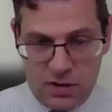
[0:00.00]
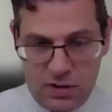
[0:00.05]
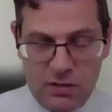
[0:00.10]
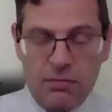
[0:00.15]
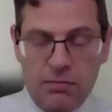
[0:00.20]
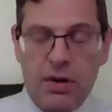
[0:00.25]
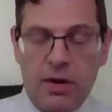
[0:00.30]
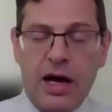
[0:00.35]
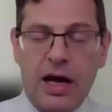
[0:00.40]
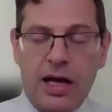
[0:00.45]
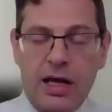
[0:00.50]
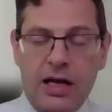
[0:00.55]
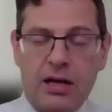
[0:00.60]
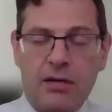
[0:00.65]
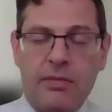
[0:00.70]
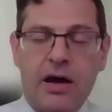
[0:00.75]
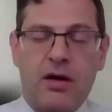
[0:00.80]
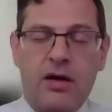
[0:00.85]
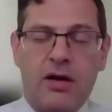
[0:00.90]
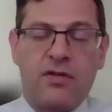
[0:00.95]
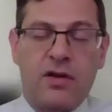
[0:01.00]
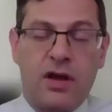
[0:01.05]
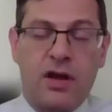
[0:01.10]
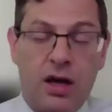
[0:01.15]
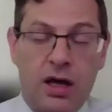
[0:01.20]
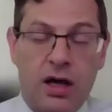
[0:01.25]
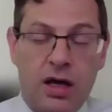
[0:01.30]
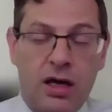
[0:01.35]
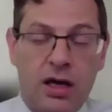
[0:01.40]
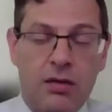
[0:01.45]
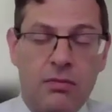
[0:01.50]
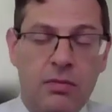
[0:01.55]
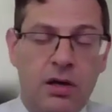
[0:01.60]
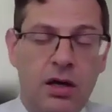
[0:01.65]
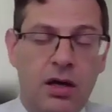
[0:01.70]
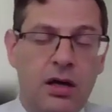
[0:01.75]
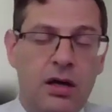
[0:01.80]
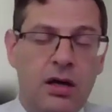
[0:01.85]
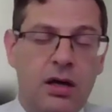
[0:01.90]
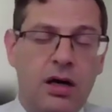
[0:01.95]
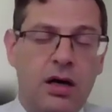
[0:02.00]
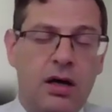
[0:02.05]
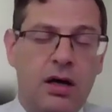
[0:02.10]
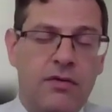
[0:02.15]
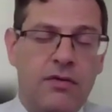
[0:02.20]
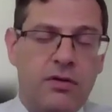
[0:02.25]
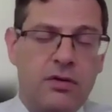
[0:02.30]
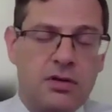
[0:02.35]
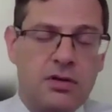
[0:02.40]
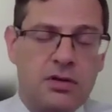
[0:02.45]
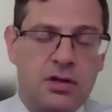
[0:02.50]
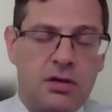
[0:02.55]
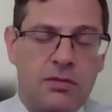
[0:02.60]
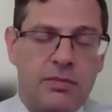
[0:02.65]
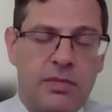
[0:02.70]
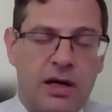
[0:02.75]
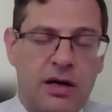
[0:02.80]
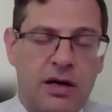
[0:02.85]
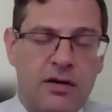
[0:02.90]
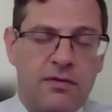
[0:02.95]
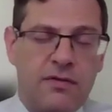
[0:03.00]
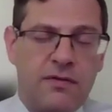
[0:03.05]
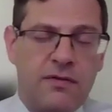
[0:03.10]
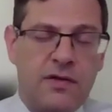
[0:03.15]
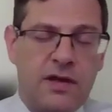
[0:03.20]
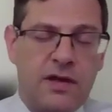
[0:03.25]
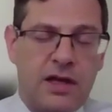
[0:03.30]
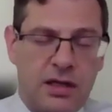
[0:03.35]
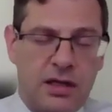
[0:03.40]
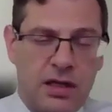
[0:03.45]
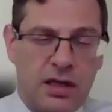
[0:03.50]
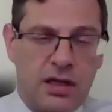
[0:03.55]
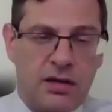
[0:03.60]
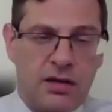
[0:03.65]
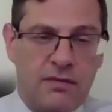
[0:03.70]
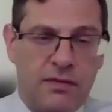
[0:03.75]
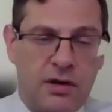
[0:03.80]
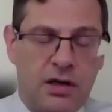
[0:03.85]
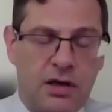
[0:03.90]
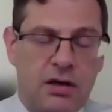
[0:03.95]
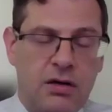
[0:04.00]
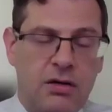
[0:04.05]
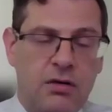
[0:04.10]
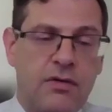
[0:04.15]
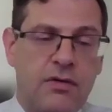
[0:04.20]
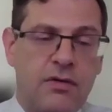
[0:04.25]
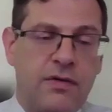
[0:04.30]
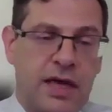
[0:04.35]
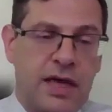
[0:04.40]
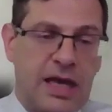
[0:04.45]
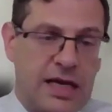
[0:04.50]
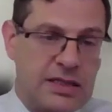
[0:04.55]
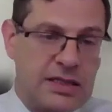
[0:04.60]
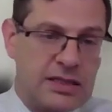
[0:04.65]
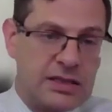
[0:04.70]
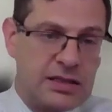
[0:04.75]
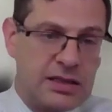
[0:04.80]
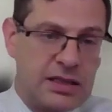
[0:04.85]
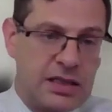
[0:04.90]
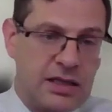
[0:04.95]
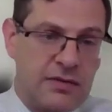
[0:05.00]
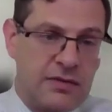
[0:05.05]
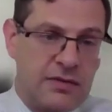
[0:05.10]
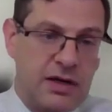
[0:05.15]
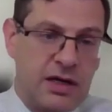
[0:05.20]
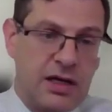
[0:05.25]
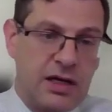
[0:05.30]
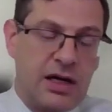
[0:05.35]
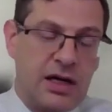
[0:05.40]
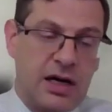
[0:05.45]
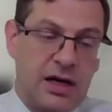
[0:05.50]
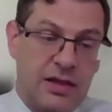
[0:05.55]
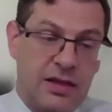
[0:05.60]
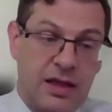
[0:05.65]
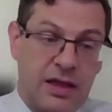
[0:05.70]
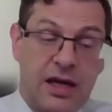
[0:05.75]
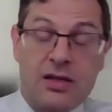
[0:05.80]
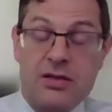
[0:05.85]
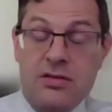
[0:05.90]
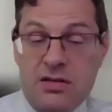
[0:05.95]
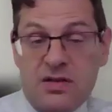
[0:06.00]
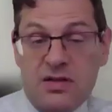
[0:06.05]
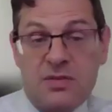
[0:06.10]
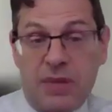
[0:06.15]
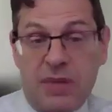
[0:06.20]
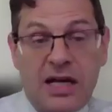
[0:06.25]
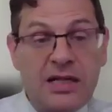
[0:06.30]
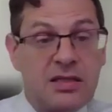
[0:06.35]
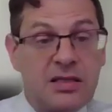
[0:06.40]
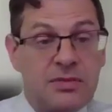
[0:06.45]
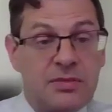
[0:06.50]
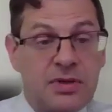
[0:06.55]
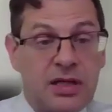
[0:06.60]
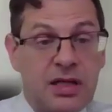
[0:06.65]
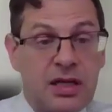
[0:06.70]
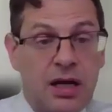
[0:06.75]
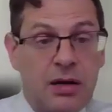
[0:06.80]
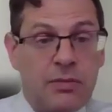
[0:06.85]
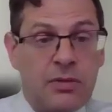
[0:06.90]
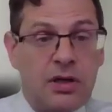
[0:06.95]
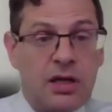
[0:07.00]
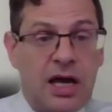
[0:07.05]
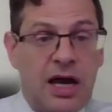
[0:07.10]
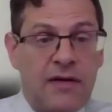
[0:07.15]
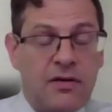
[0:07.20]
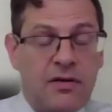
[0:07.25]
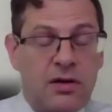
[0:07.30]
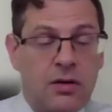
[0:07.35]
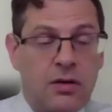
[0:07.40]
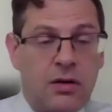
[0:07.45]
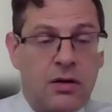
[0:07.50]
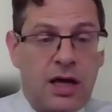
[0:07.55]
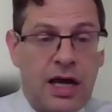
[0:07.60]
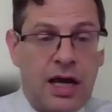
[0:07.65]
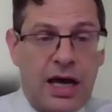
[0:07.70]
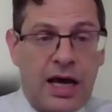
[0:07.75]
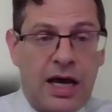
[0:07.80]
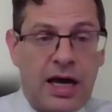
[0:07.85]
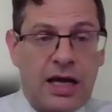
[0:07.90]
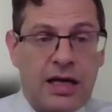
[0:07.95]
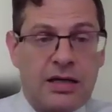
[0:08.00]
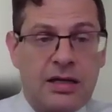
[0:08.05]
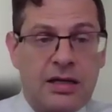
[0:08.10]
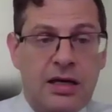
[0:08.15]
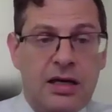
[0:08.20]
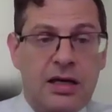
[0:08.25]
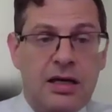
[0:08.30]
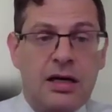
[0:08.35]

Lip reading: combined amount of time for a certain amount of sick leave or vacation leave, the answer is possibly. I mean, you have to look at